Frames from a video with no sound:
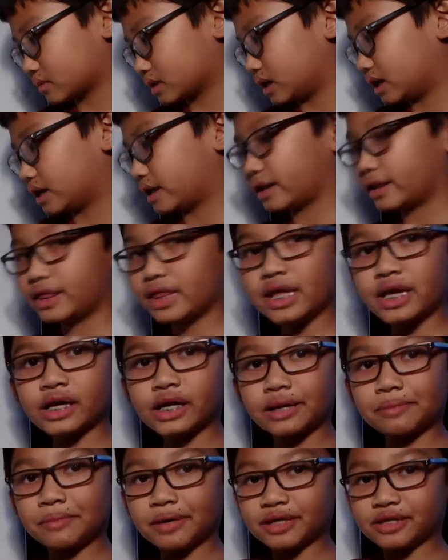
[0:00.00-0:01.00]
I think I
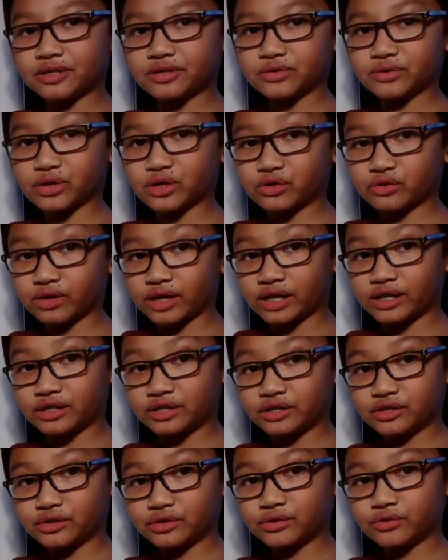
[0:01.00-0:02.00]
might do a grade
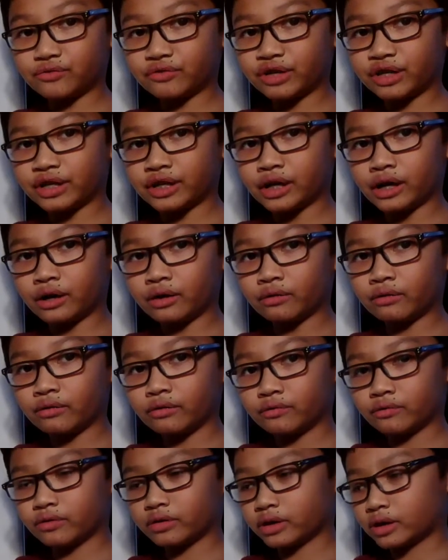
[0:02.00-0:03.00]
2 video
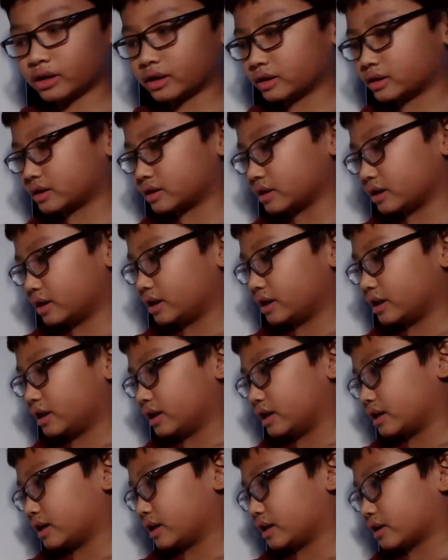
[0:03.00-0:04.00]
for this.
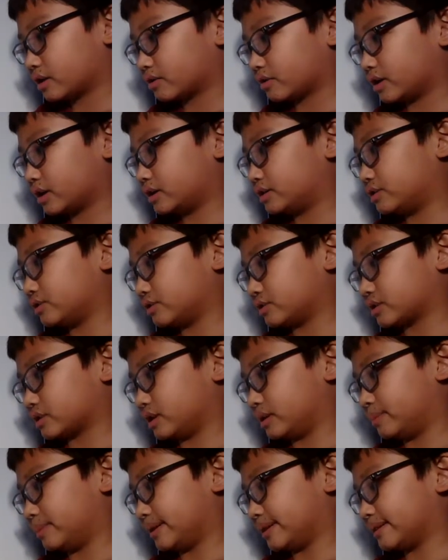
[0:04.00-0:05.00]
Grade 2 is going
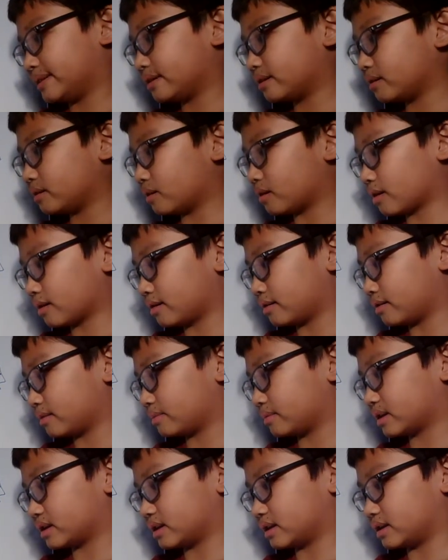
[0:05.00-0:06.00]
to be a little harder,
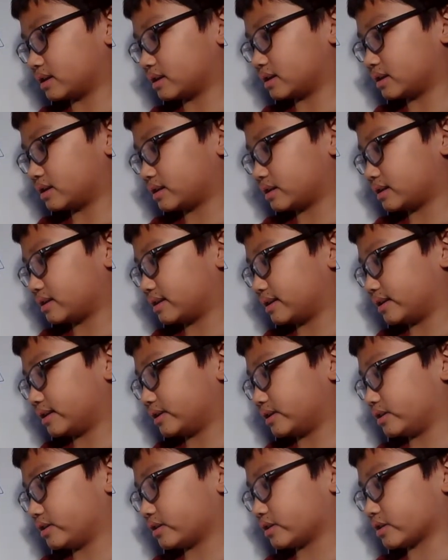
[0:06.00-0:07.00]
because
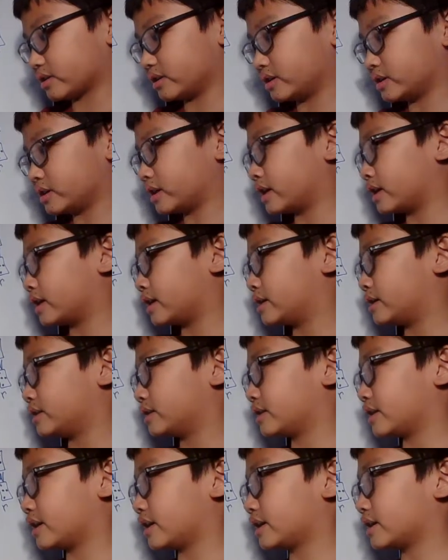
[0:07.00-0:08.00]
you're going to add
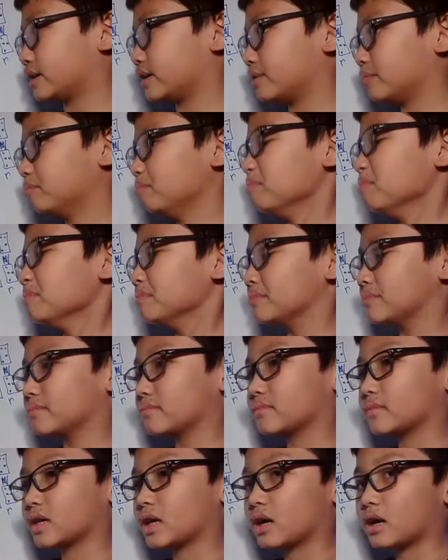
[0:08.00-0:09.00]
like
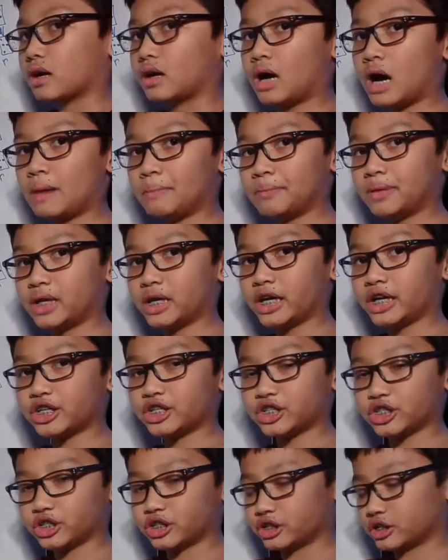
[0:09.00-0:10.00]

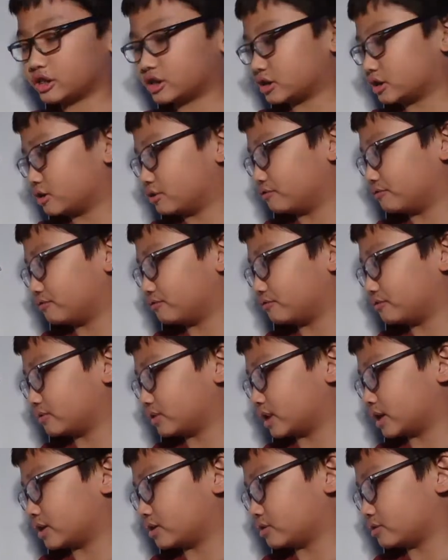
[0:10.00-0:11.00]
combinations of
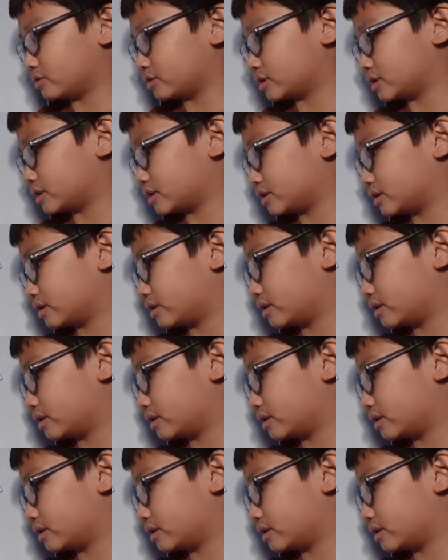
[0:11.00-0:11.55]
letters.